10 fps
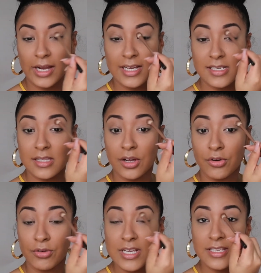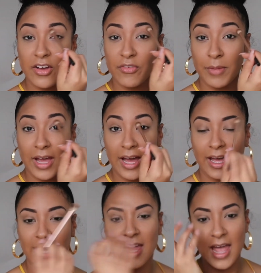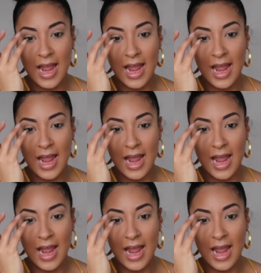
I guess, the crease of my eye,